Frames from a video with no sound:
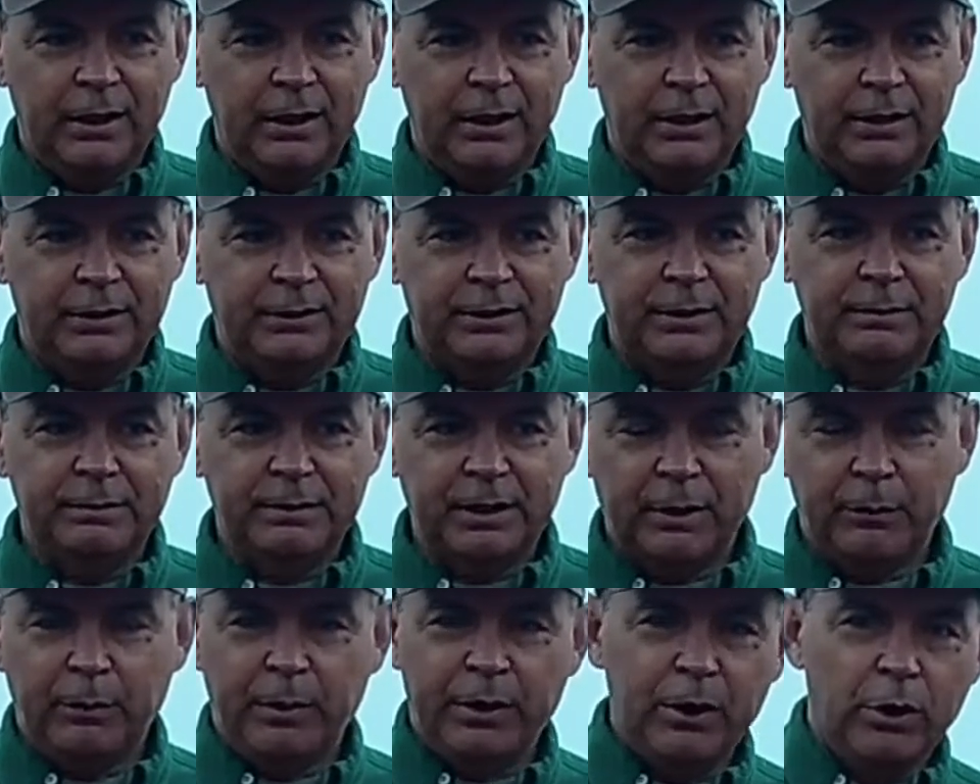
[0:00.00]
It seems
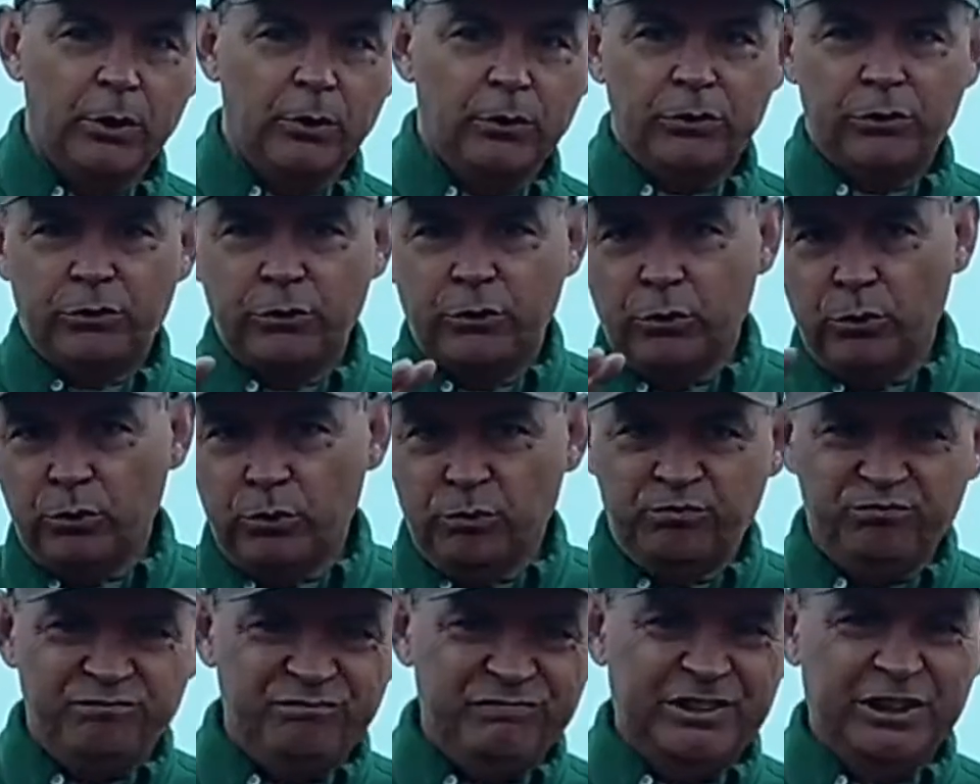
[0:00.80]
like we go through
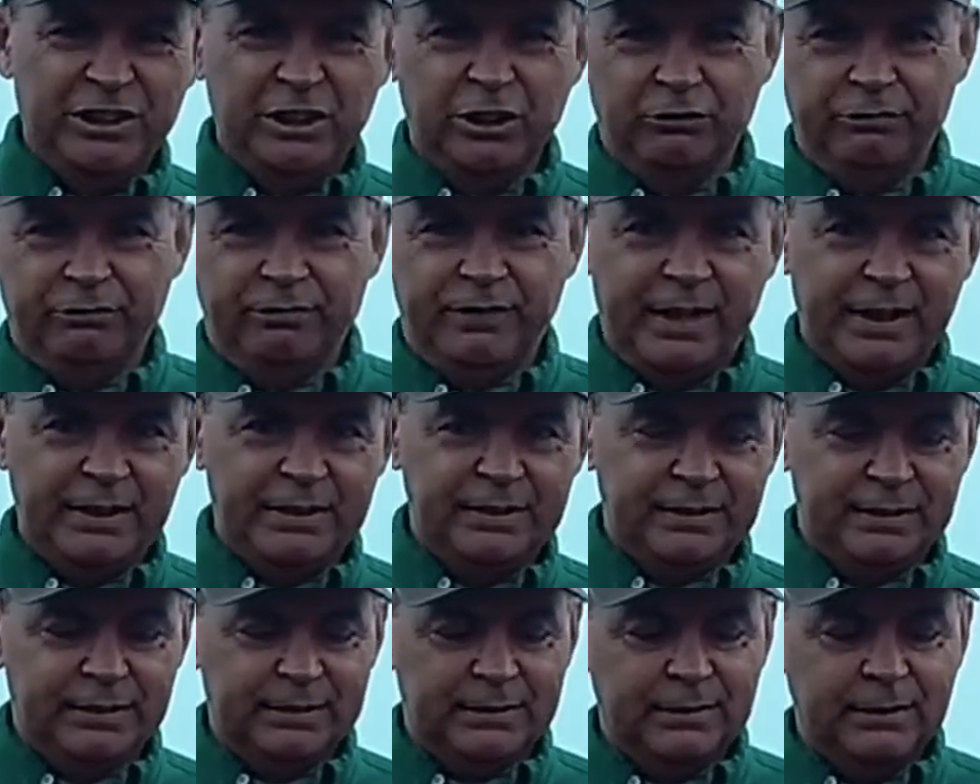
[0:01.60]
little
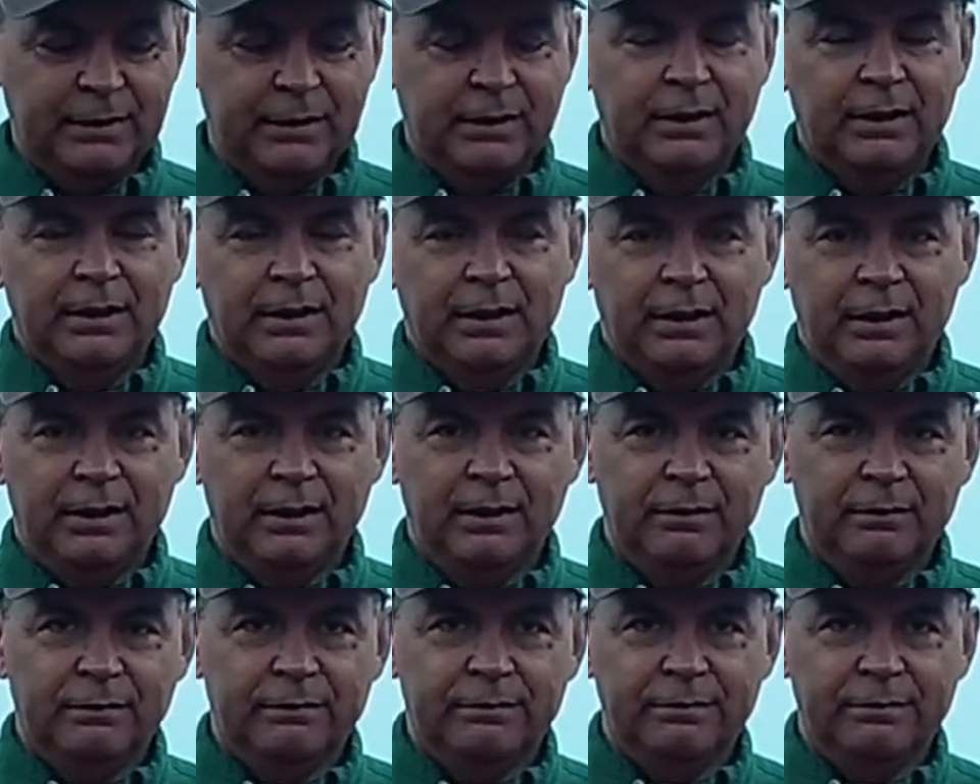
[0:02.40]
phases of